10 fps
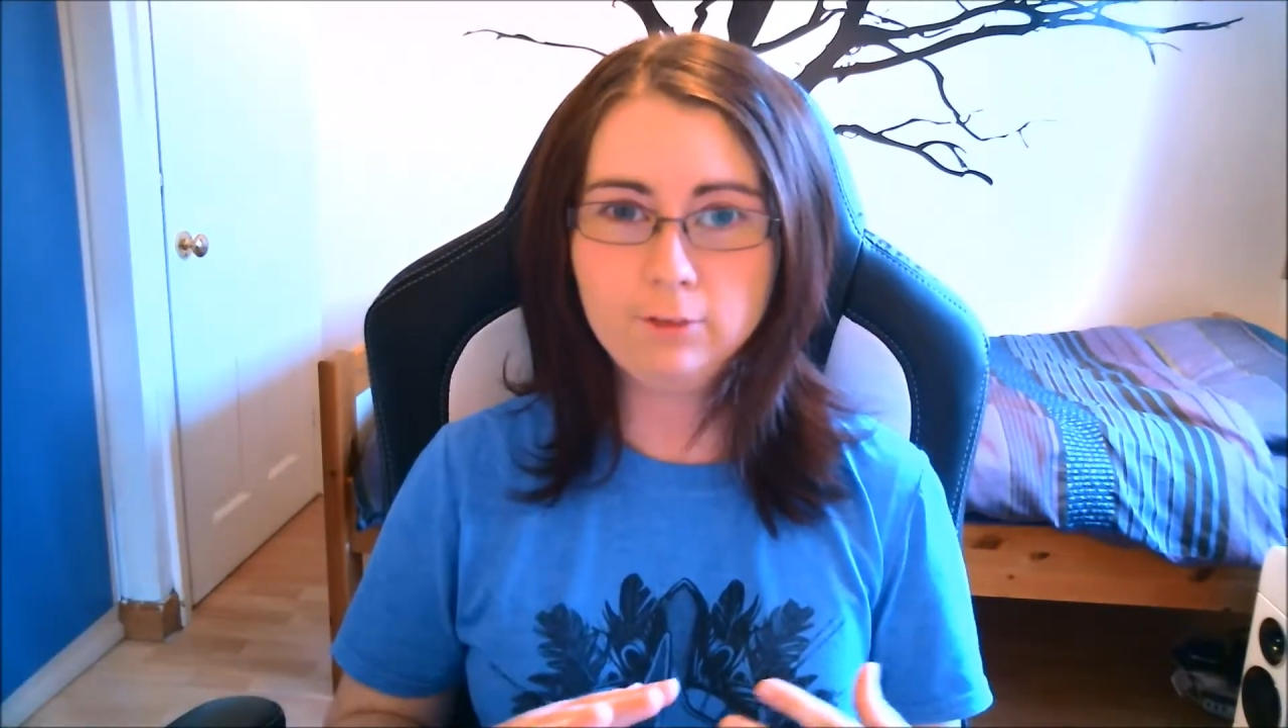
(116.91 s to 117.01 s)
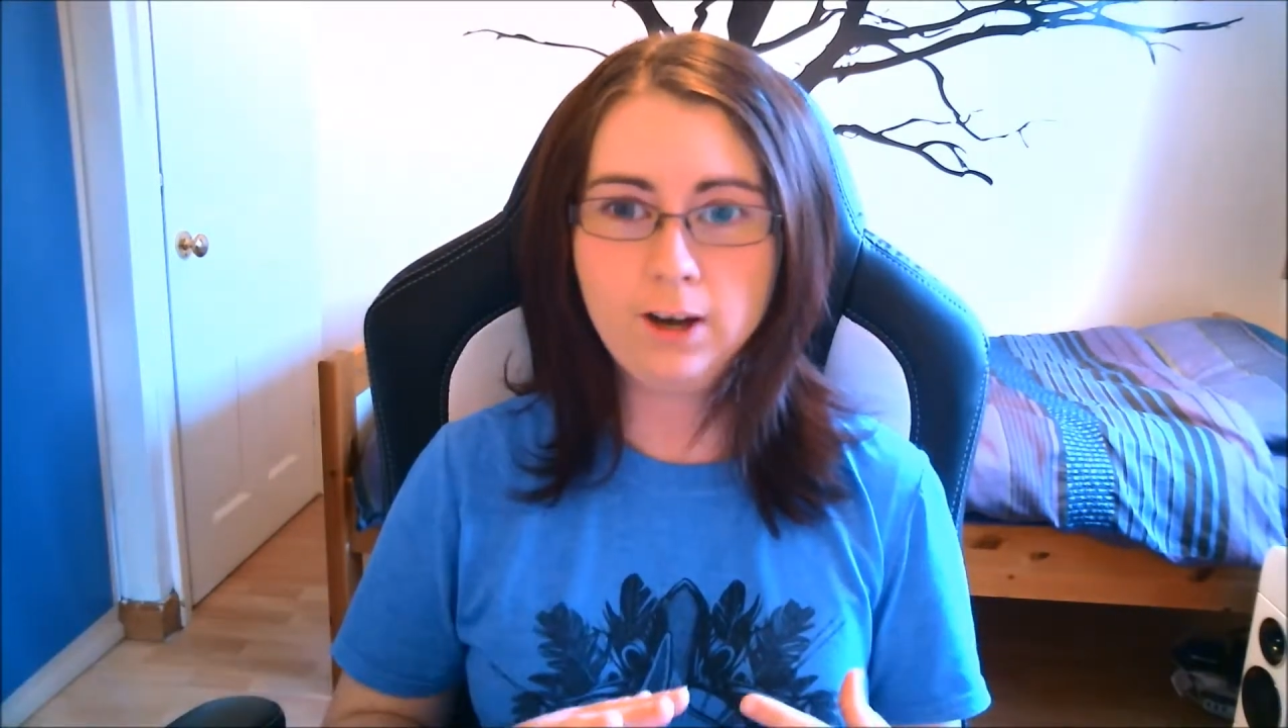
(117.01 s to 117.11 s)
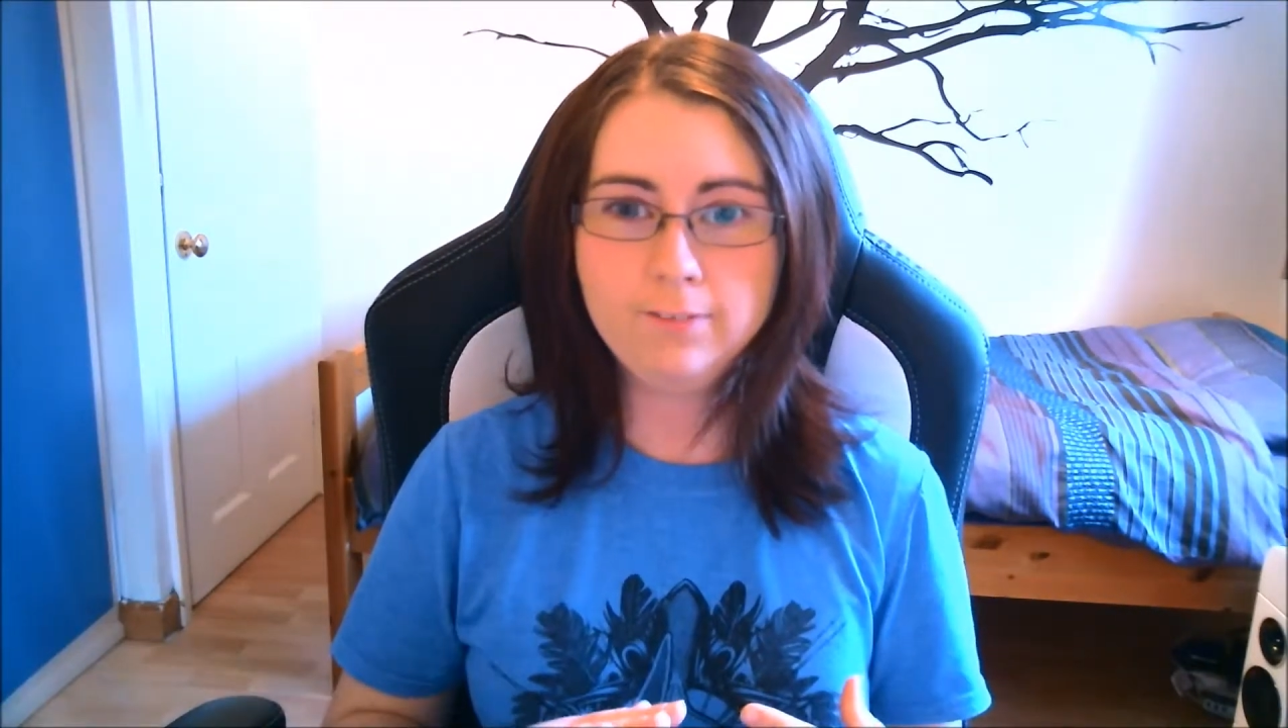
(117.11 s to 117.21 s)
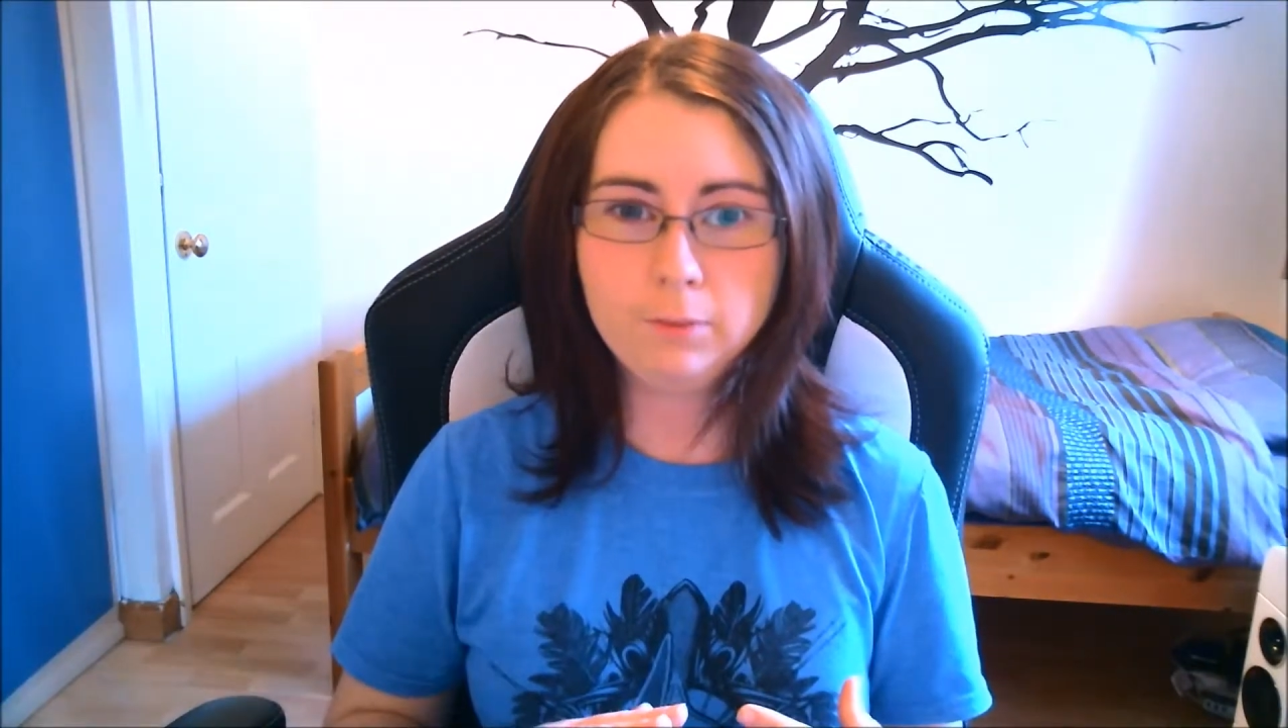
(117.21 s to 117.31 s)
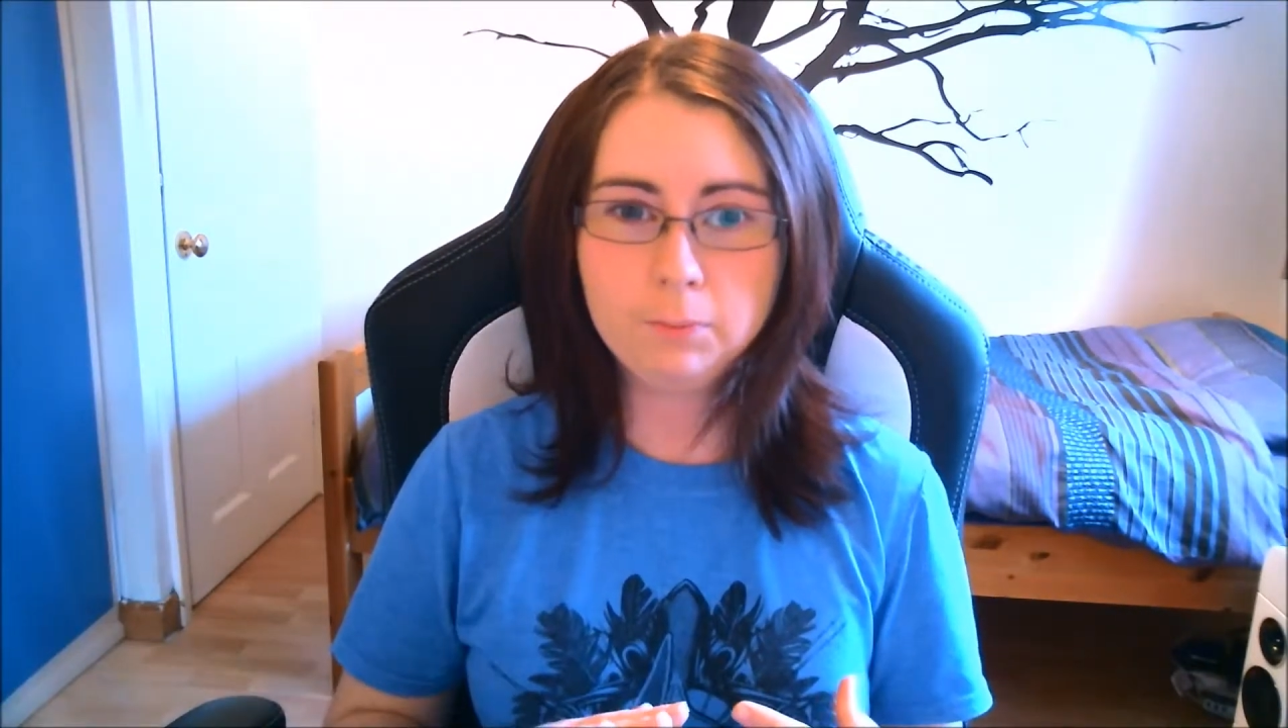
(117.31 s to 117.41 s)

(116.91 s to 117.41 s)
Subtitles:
to either